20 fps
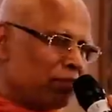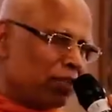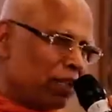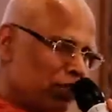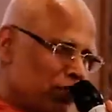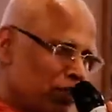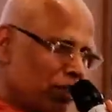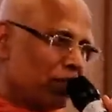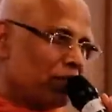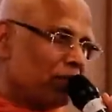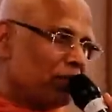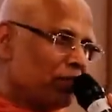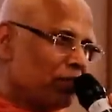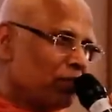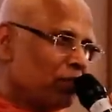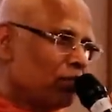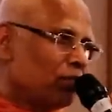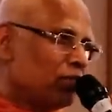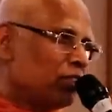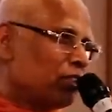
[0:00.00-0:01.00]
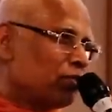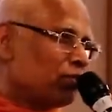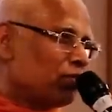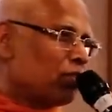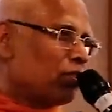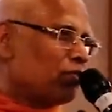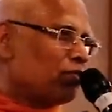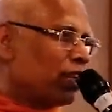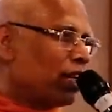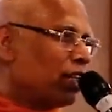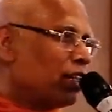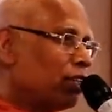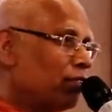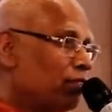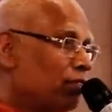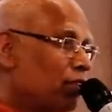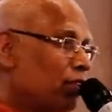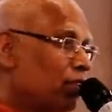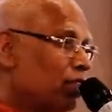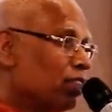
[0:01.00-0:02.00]
dozen, just four or five
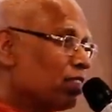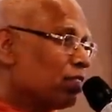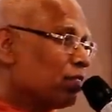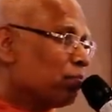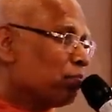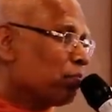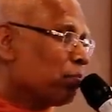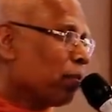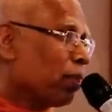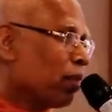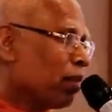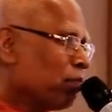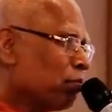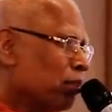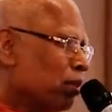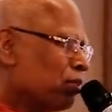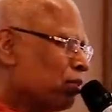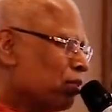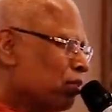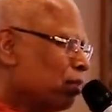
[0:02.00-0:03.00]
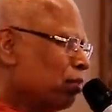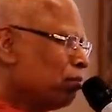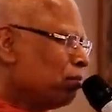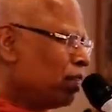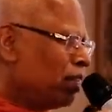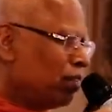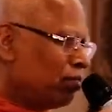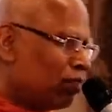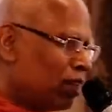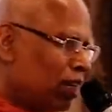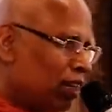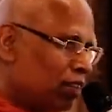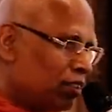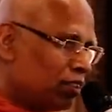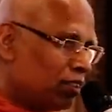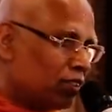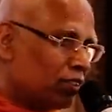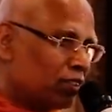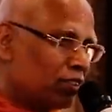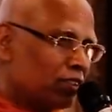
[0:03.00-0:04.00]
devotees. So many
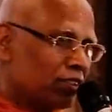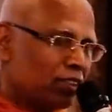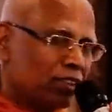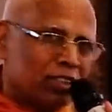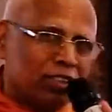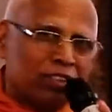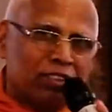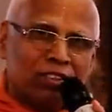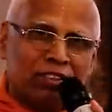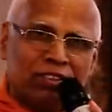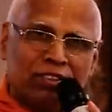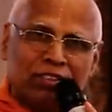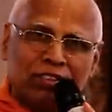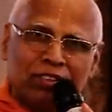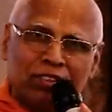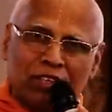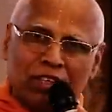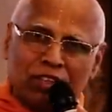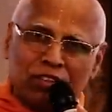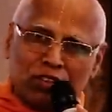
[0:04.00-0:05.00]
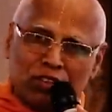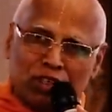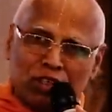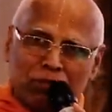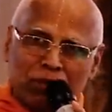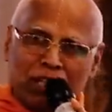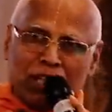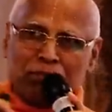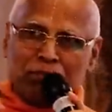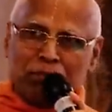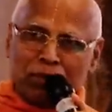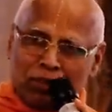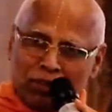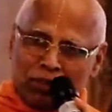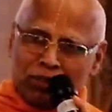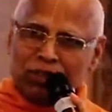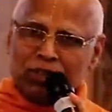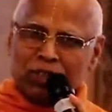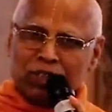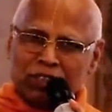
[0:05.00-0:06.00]
villages, so many
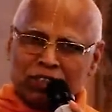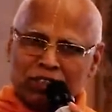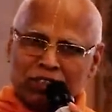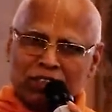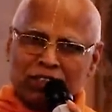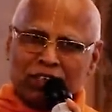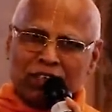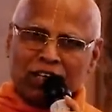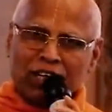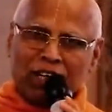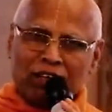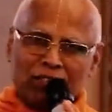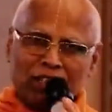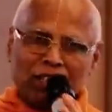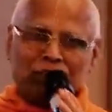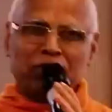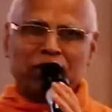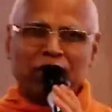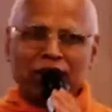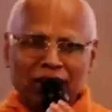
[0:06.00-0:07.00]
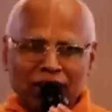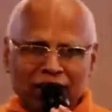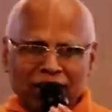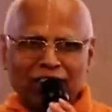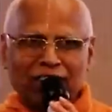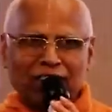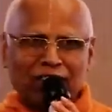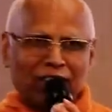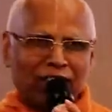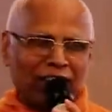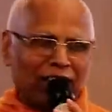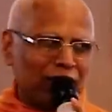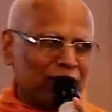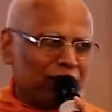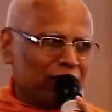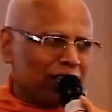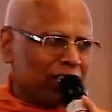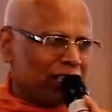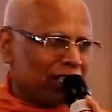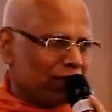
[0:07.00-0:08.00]
books, and every evening they
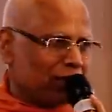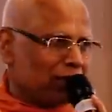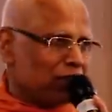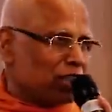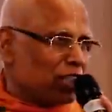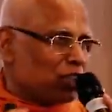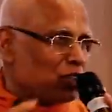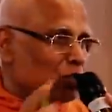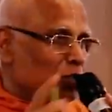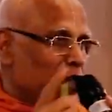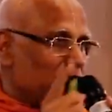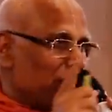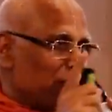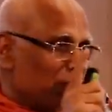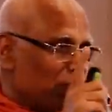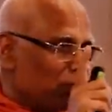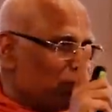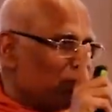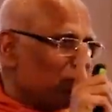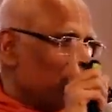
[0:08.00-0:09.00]
organize festival. Just one